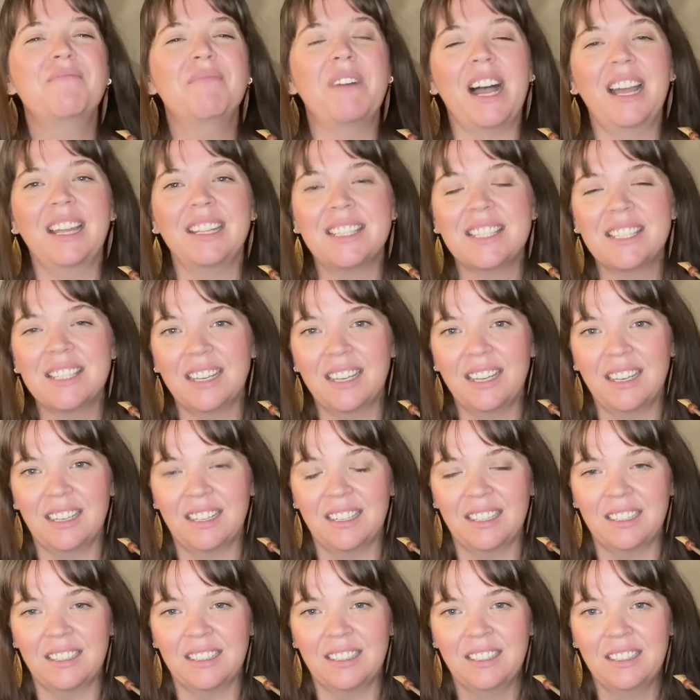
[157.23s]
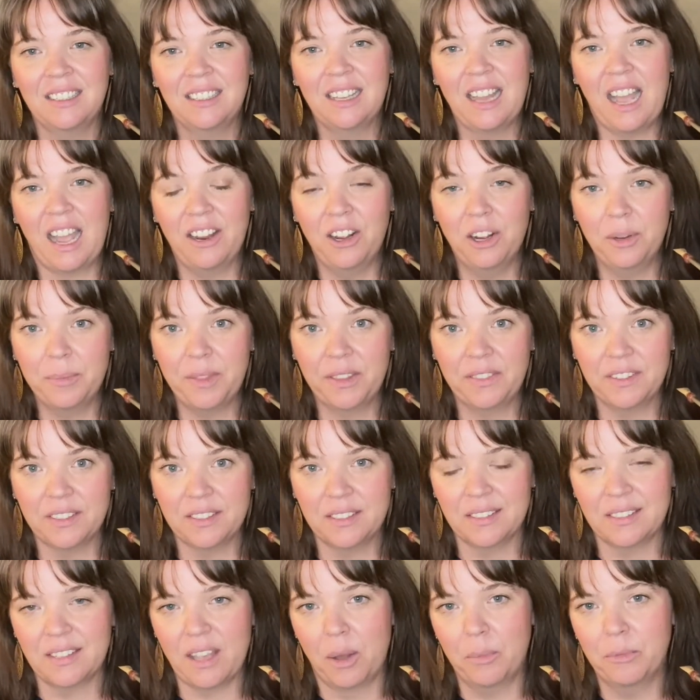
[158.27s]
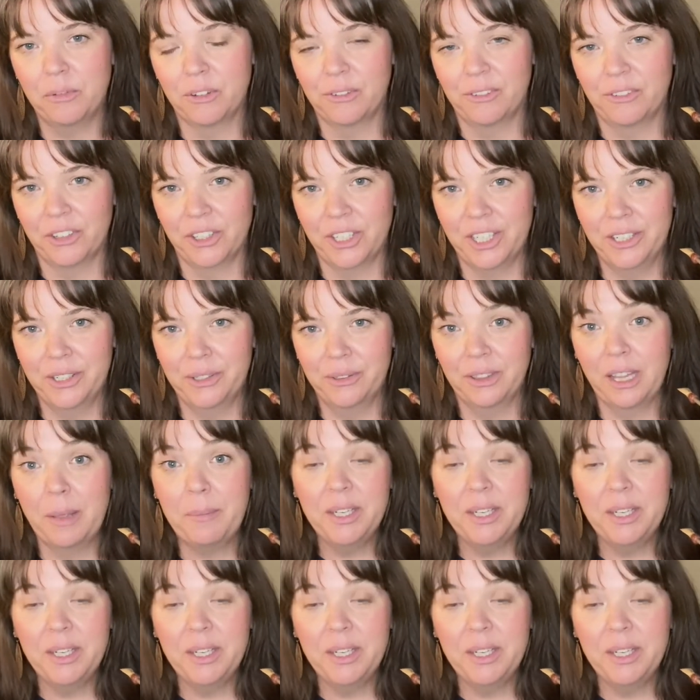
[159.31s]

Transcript: But I hope that this is helpful for you.